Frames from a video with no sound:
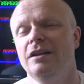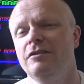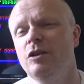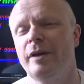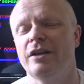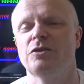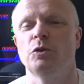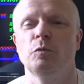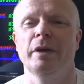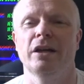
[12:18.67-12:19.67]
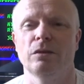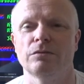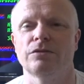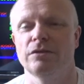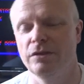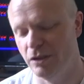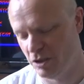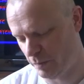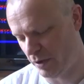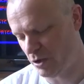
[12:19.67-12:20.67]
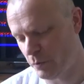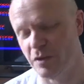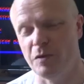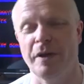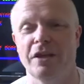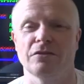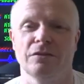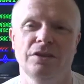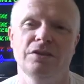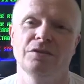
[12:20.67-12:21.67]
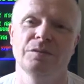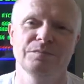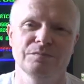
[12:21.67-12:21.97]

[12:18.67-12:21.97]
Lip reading: for about £2, and I spent £20 on this.